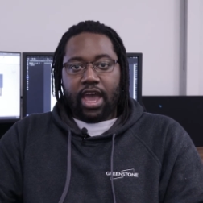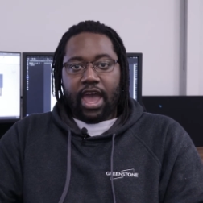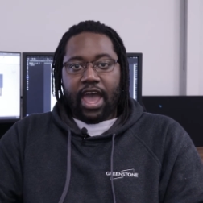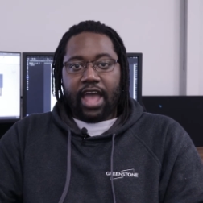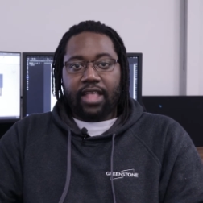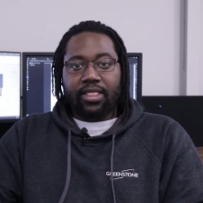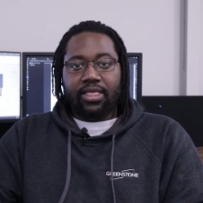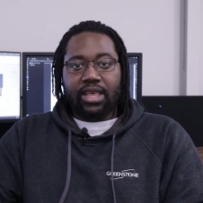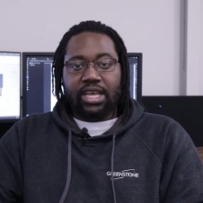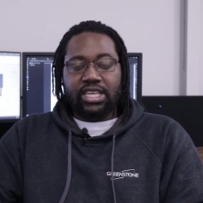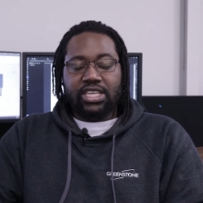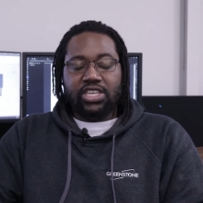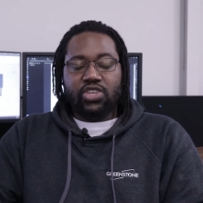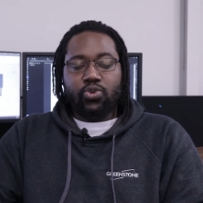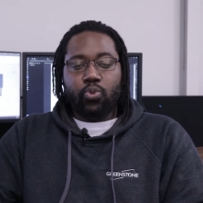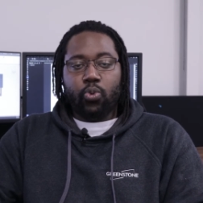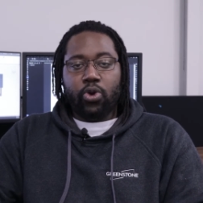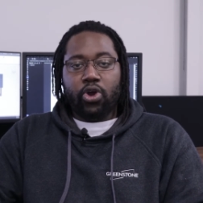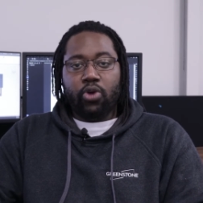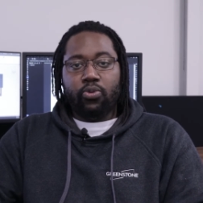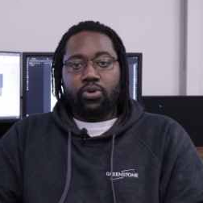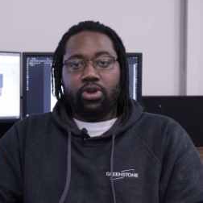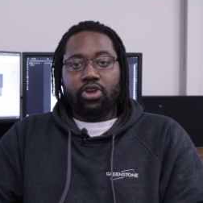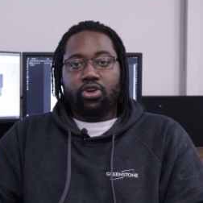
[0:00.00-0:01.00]
and this is
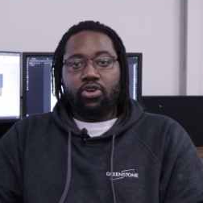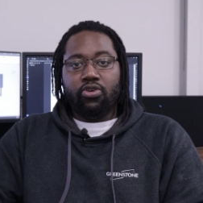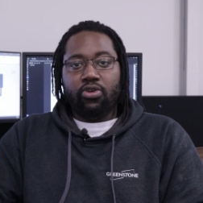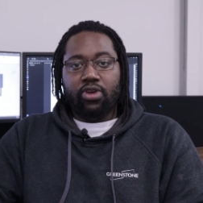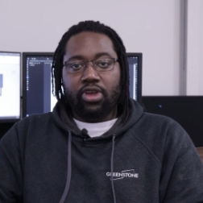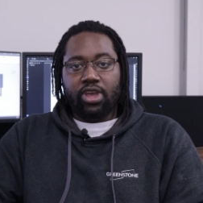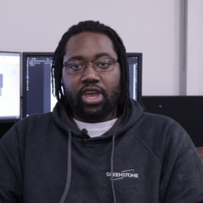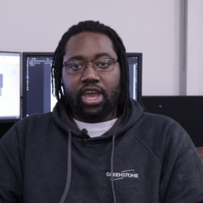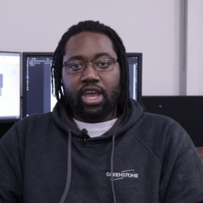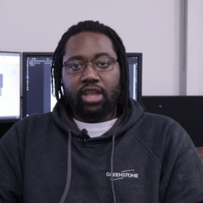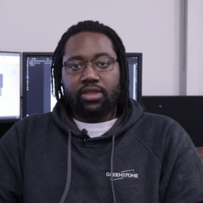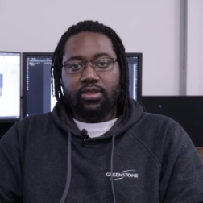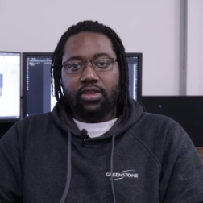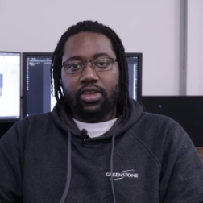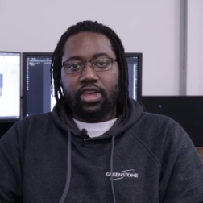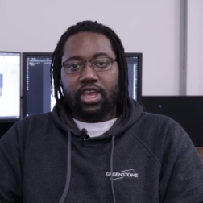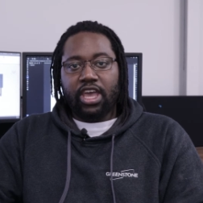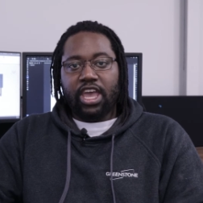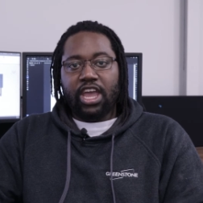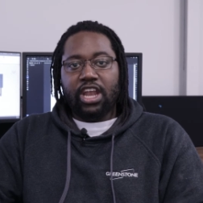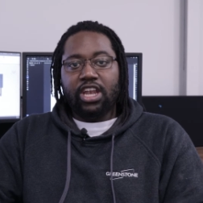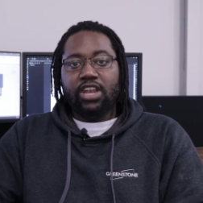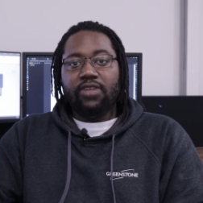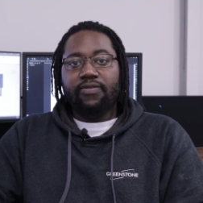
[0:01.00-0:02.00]
where we create
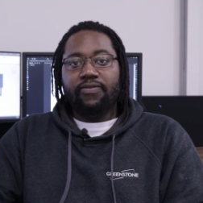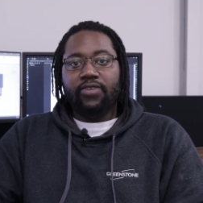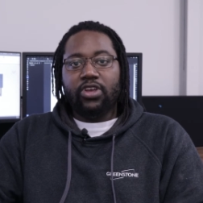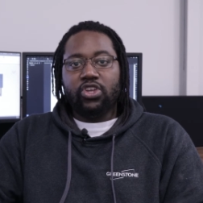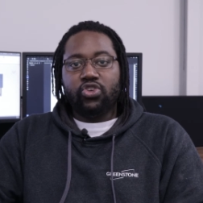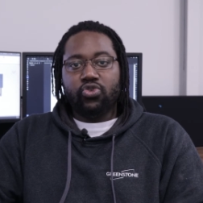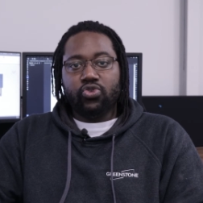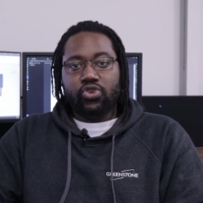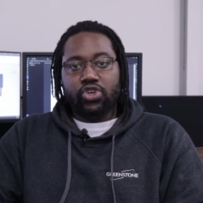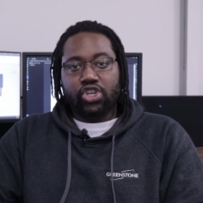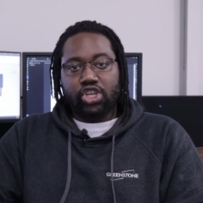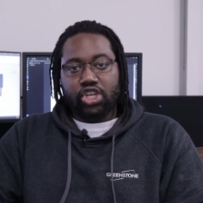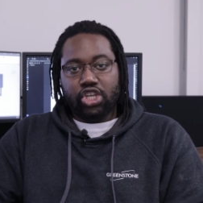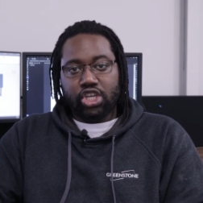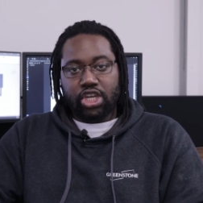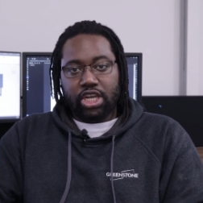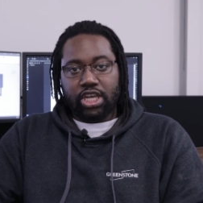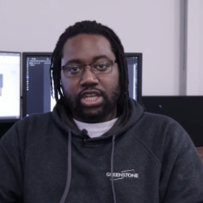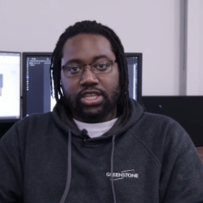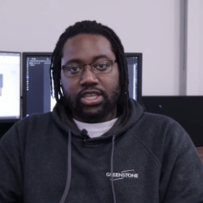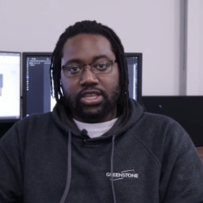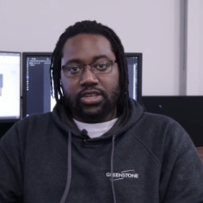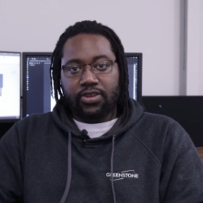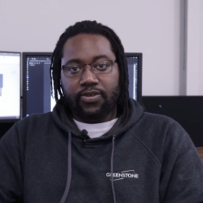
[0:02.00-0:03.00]
individual
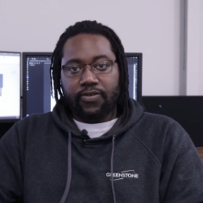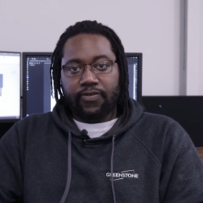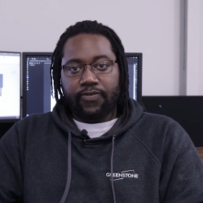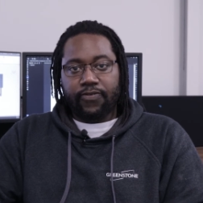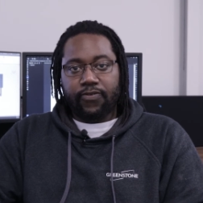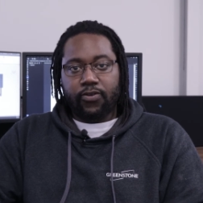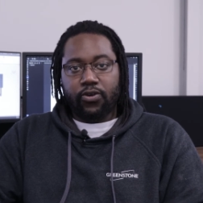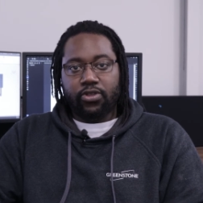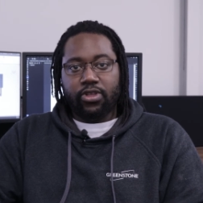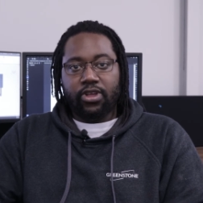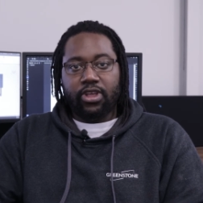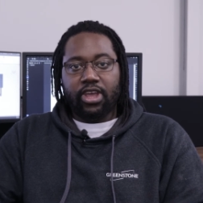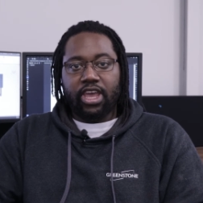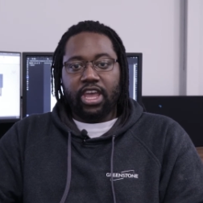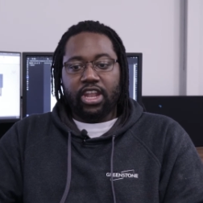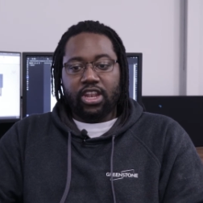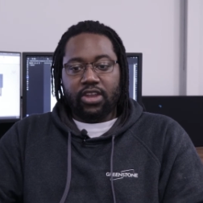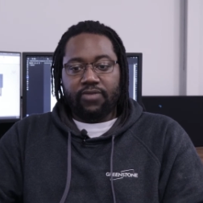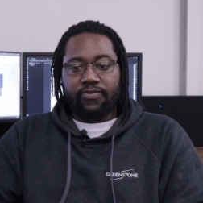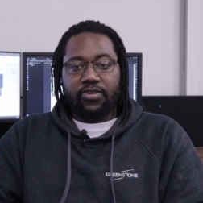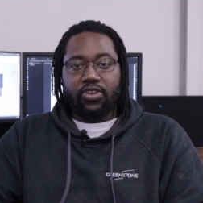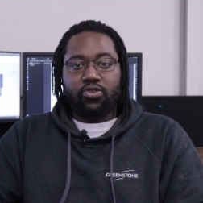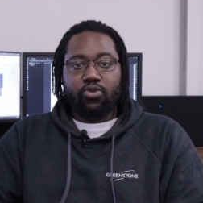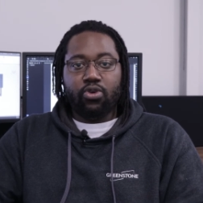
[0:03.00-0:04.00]
sheets for the
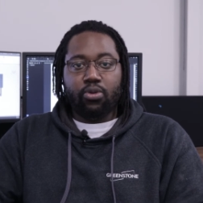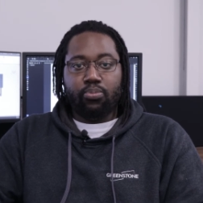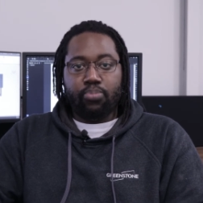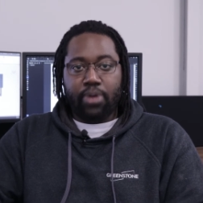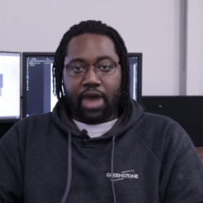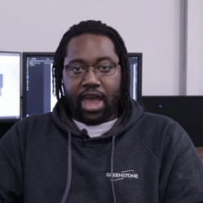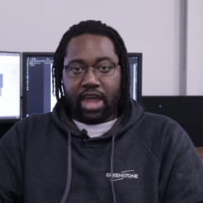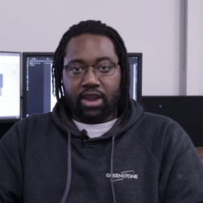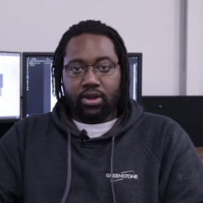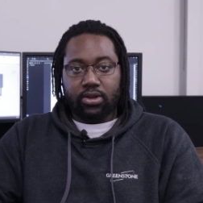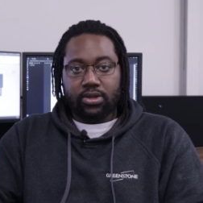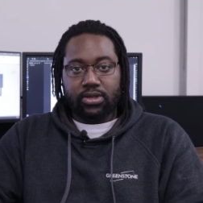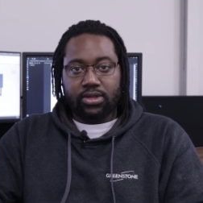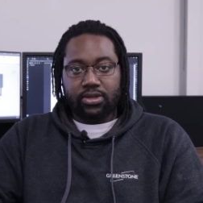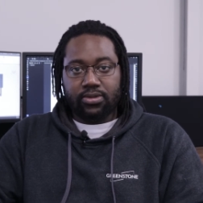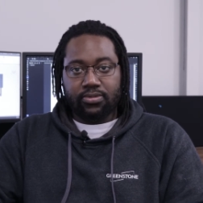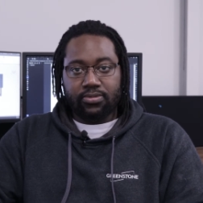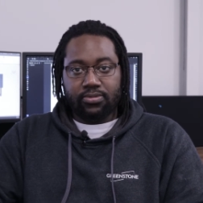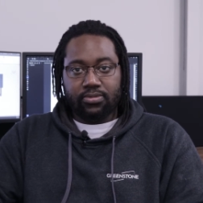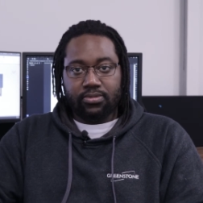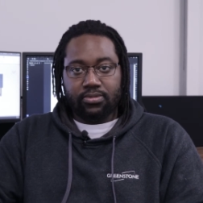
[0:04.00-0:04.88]
individual panels.